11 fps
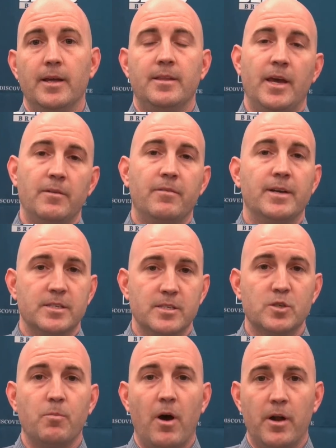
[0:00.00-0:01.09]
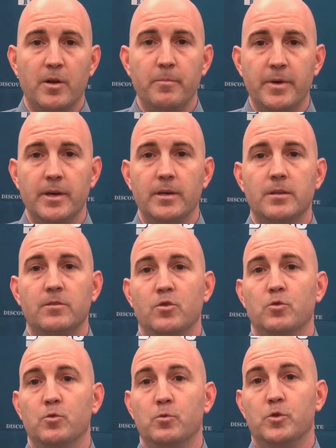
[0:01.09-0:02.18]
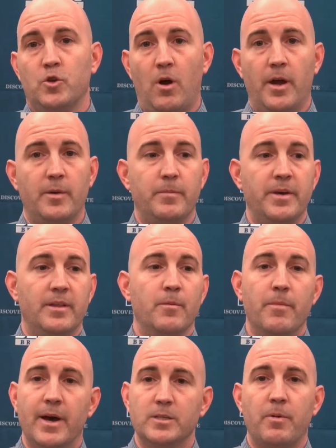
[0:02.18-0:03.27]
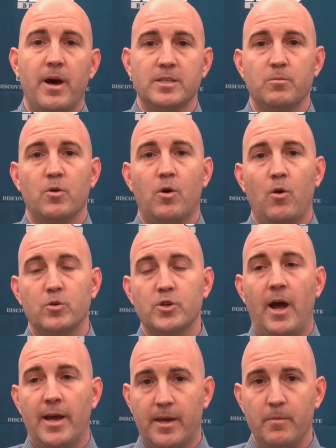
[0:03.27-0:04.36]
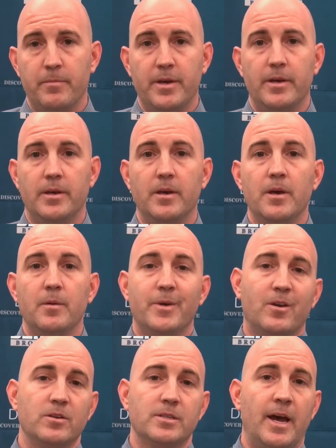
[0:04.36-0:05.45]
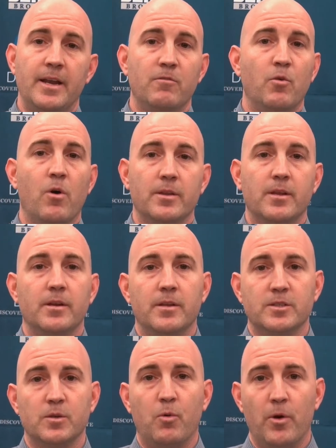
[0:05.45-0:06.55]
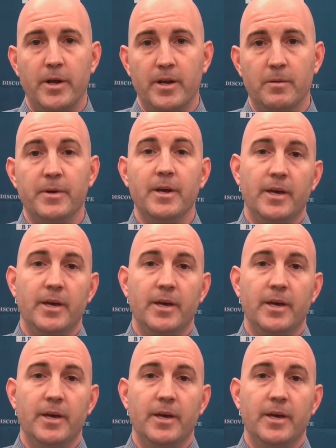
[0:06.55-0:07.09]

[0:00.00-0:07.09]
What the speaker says: Dave has inspired me to try and be the best possible coach I can be, because I never wanted to disappoint him.